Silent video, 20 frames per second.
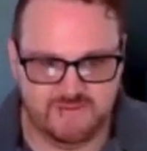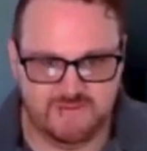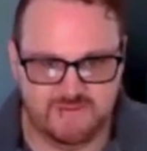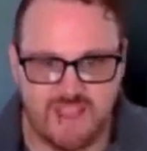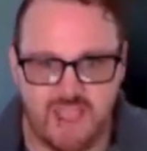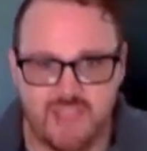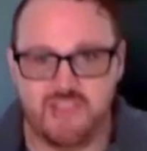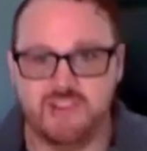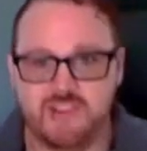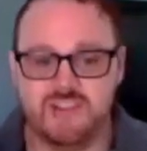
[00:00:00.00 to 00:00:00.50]

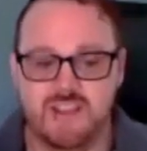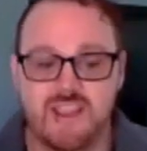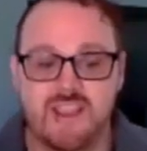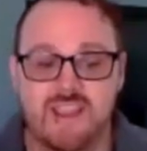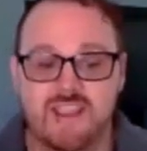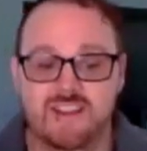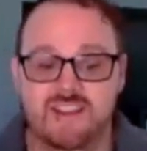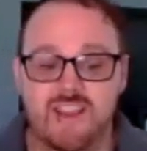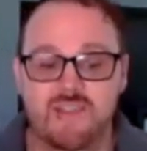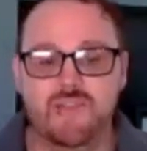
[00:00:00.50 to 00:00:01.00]
Now, there's
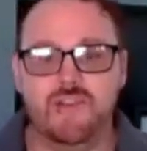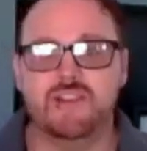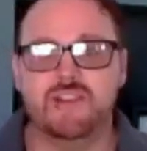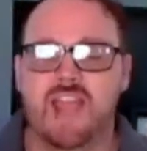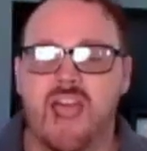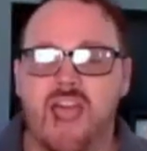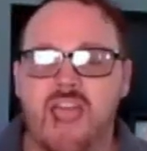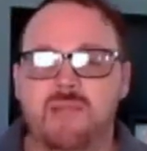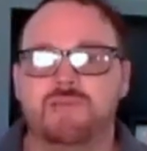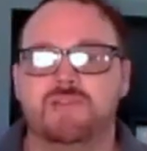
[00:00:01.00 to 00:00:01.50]
different
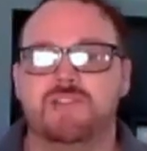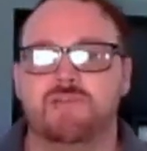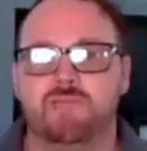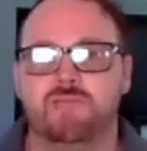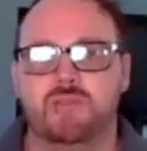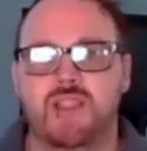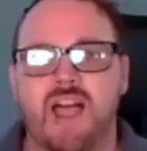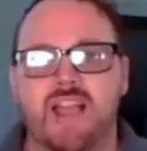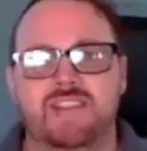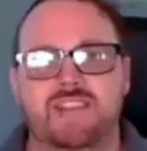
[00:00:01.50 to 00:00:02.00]
types of
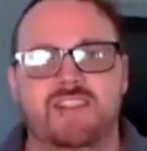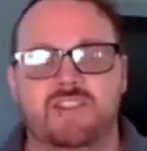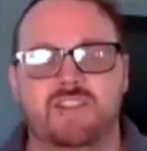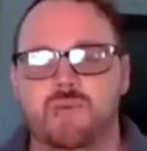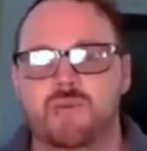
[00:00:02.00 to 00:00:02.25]
blessings.